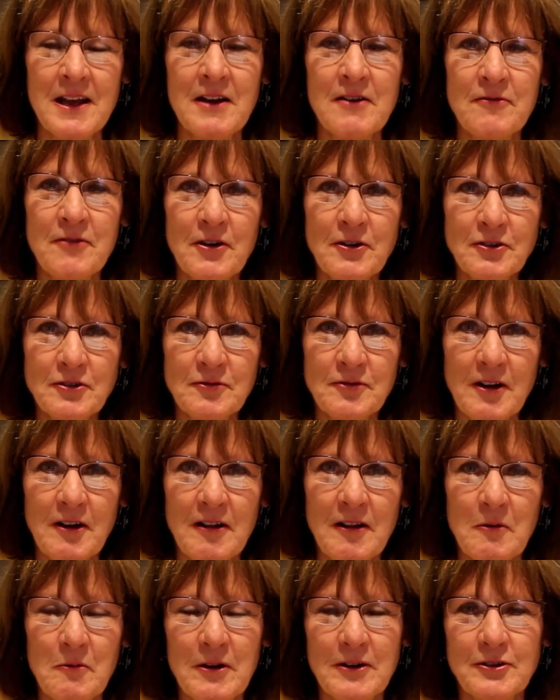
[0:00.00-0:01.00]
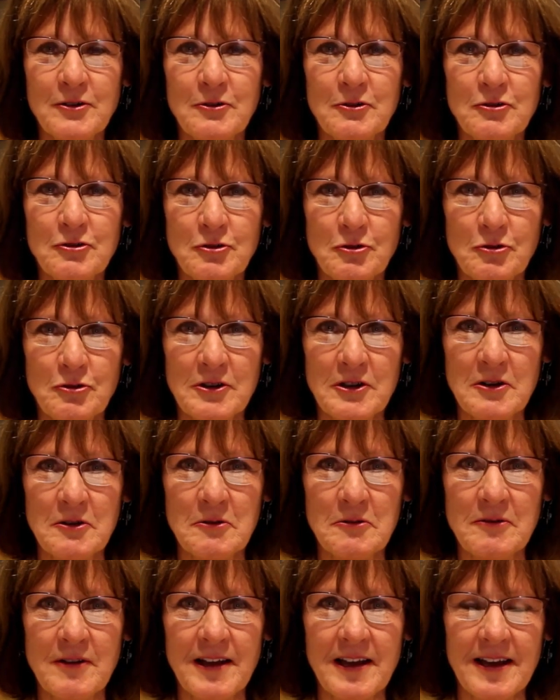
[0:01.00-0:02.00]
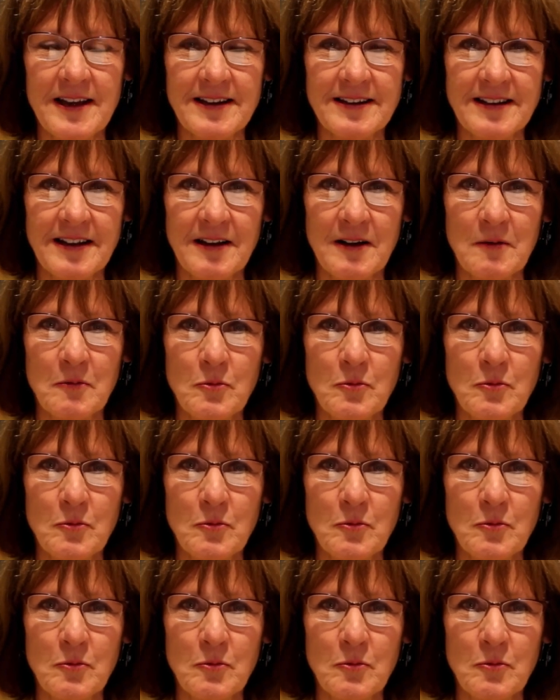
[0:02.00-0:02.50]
First of all, I want to assure you that